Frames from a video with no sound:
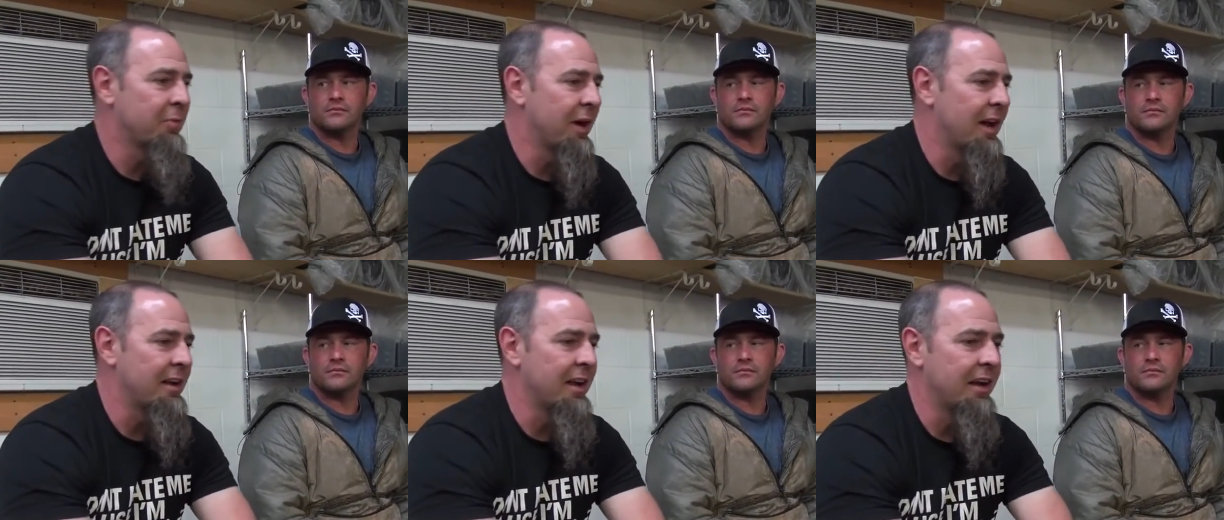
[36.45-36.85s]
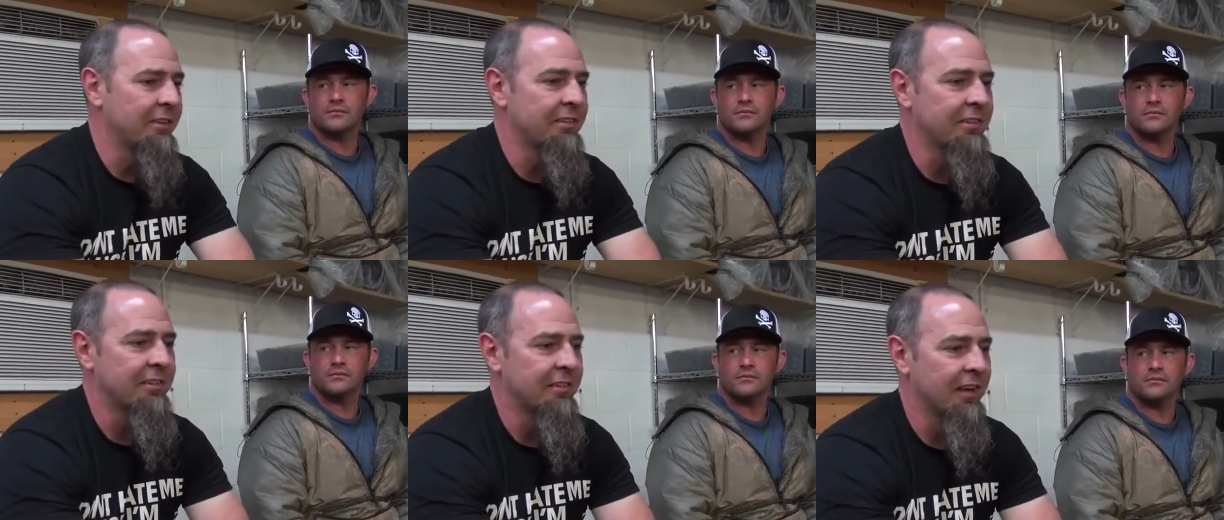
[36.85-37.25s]
Speaker 1: Brad
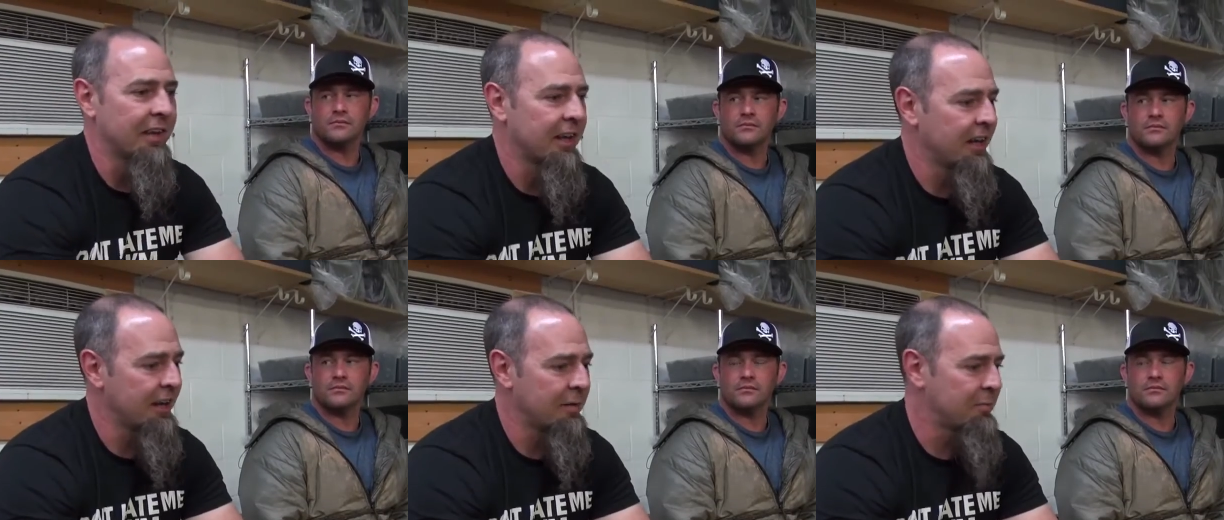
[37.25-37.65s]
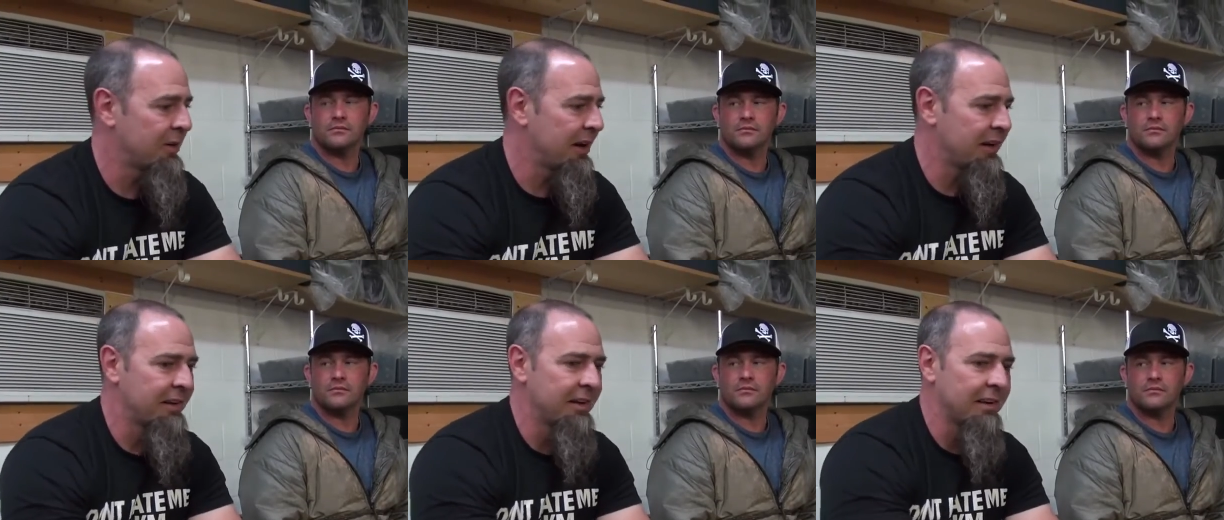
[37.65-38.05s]
Nelson's like, "Hey, I'm
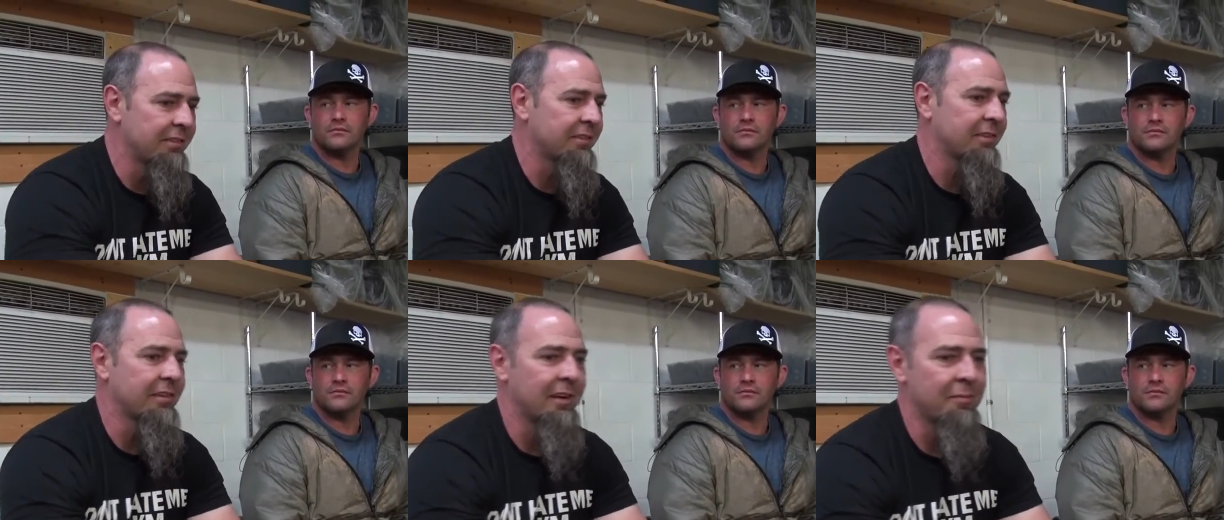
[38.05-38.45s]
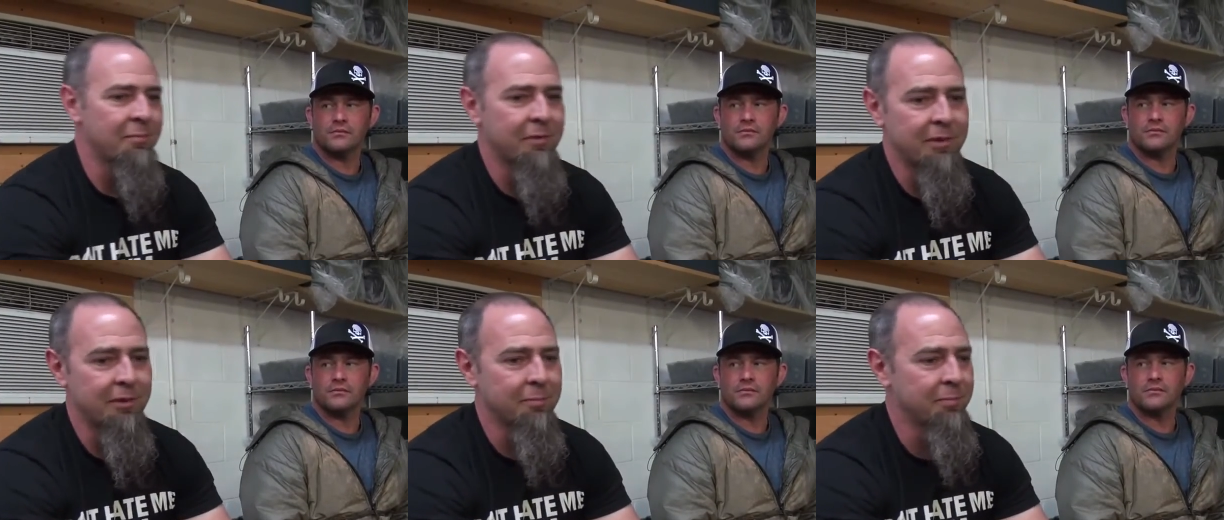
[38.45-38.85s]
Brad Nelson.
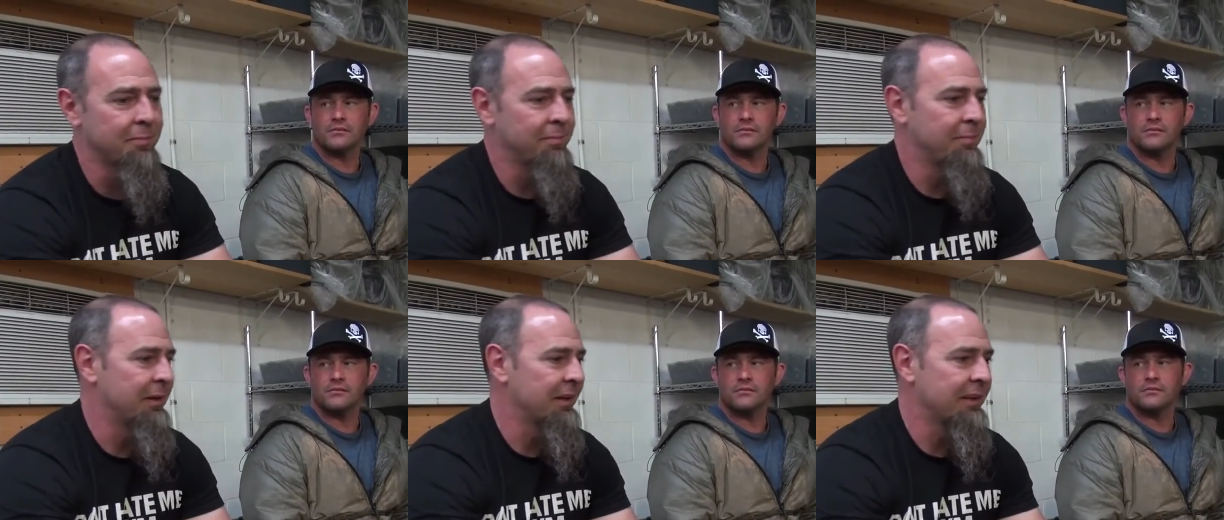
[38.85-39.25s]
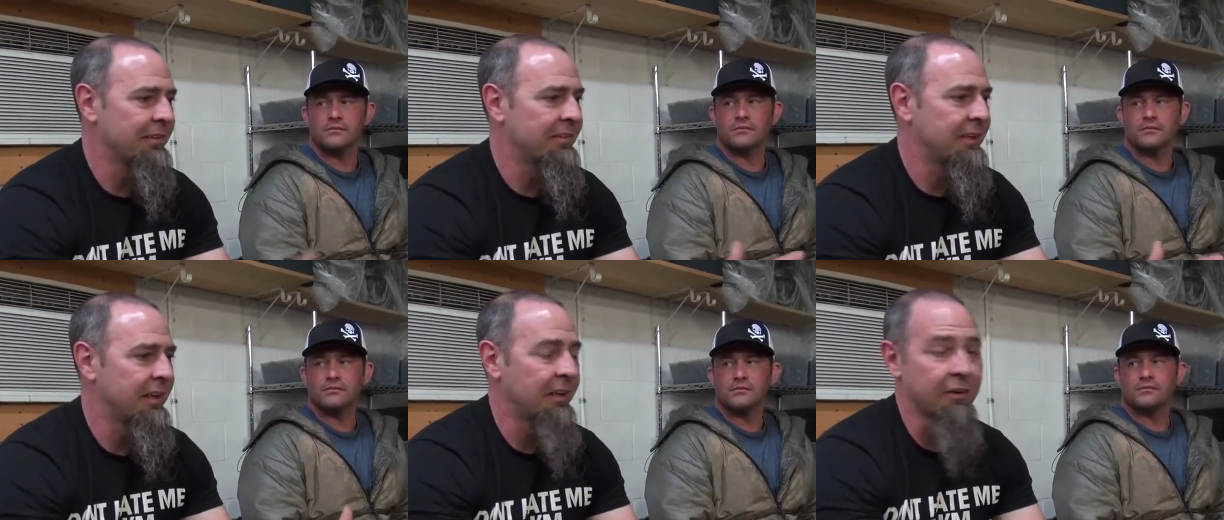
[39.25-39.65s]
I'm your
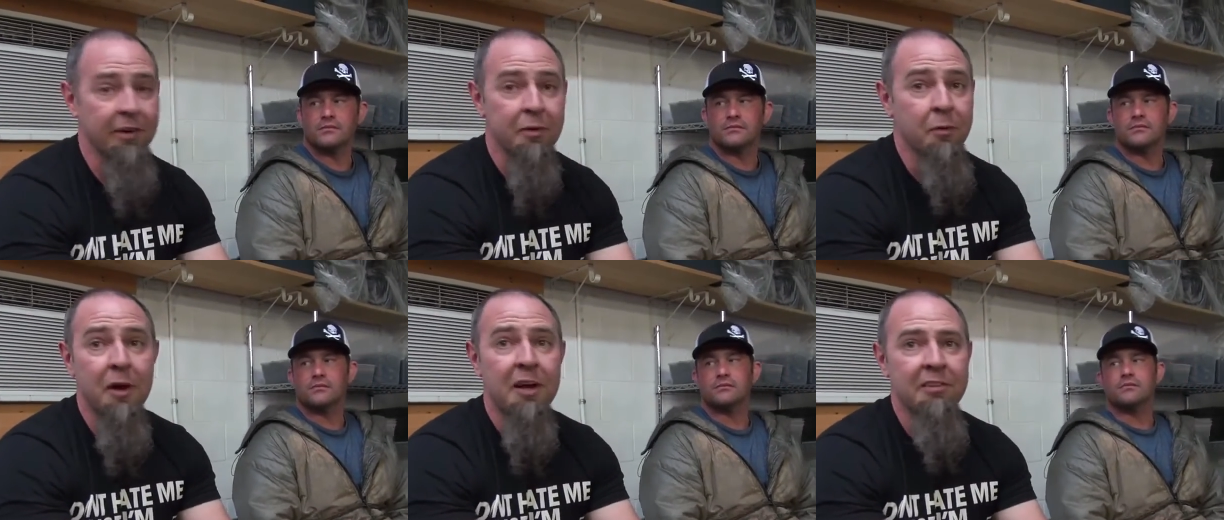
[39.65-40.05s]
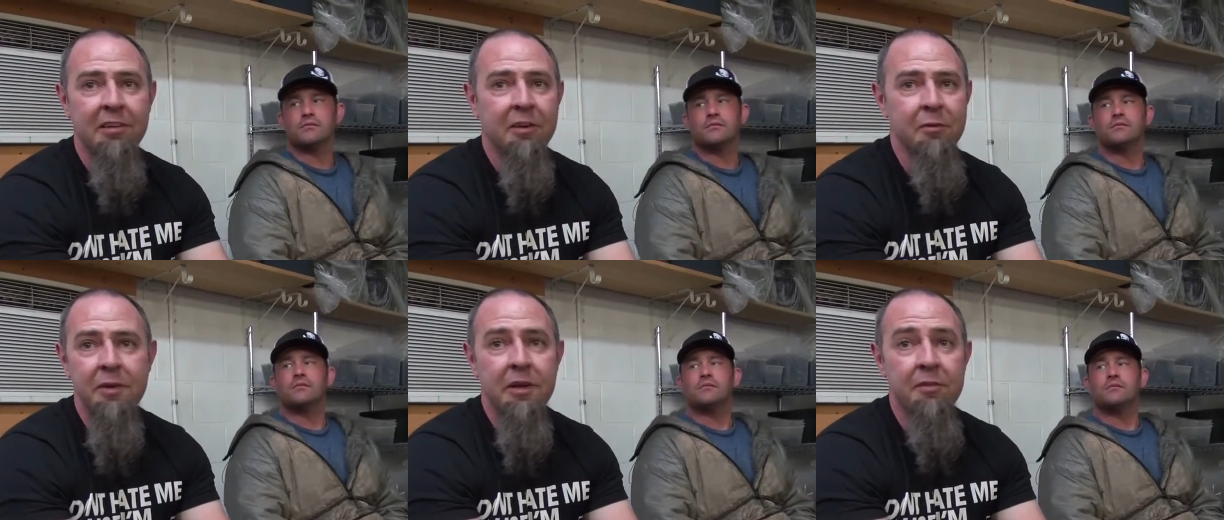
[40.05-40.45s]
biggest dealer." And he was
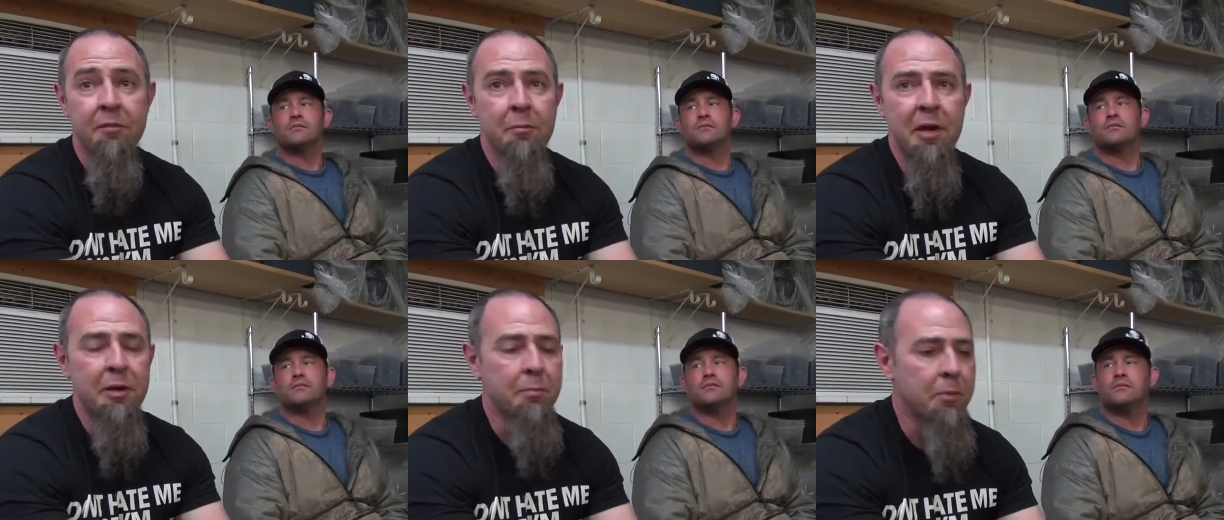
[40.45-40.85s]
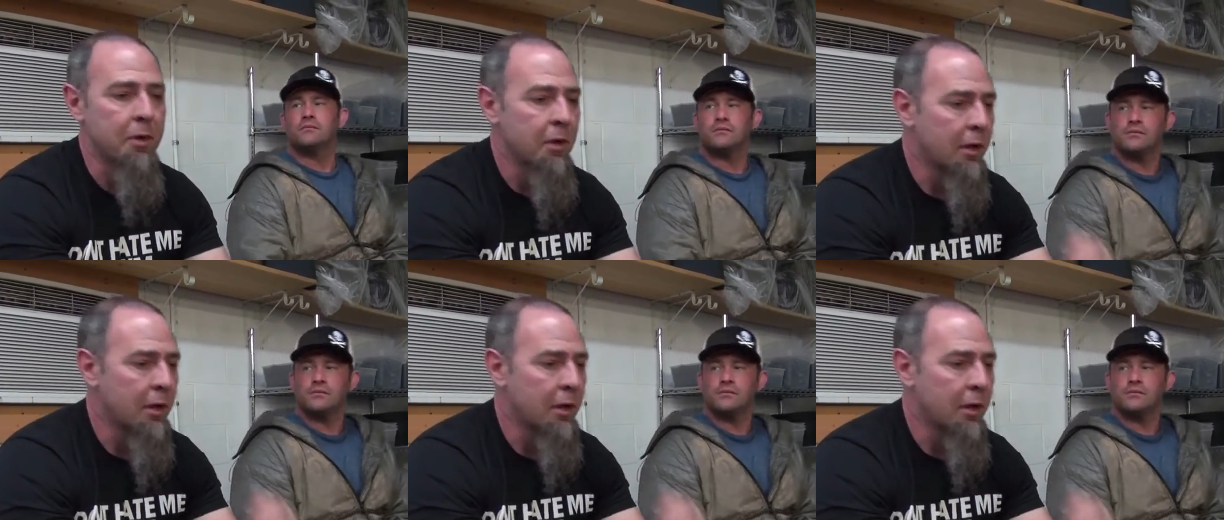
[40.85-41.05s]
like, we'd never met him.